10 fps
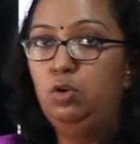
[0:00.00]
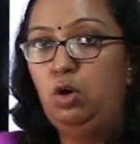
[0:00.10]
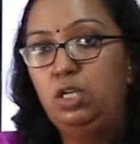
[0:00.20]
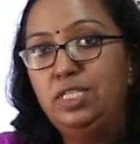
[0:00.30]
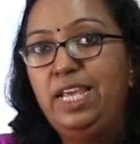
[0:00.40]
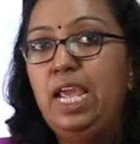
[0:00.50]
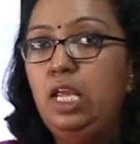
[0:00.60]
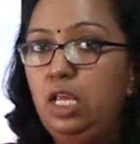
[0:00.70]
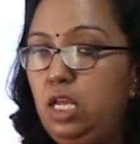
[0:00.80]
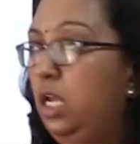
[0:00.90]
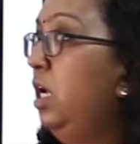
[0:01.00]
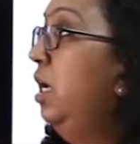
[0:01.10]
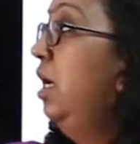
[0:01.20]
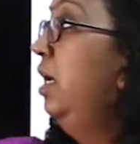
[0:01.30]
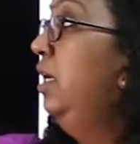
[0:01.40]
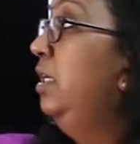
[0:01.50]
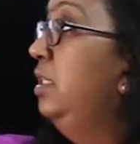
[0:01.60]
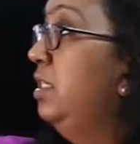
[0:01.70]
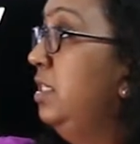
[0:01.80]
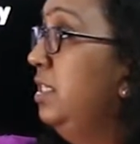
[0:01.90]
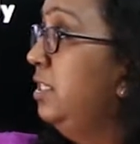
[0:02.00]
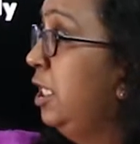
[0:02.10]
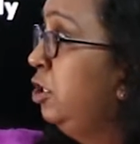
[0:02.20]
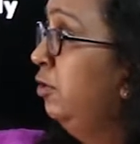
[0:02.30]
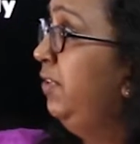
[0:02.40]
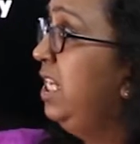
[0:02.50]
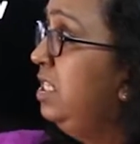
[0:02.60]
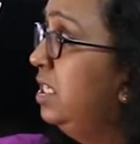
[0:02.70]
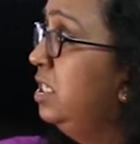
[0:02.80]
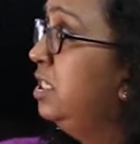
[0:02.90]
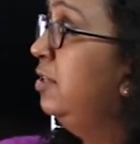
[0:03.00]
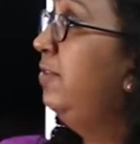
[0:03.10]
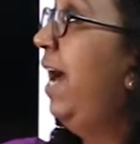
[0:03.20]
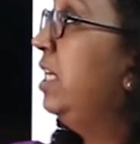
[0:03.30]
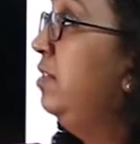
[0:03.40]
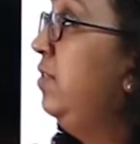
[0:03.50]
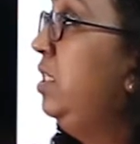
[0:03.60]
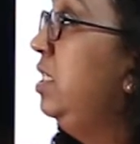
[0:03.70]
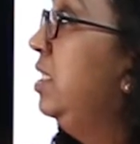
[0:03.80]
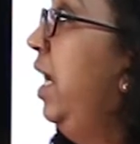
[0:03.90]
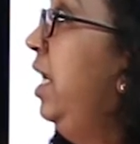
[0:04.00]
called as KE. This is a set of intensive activities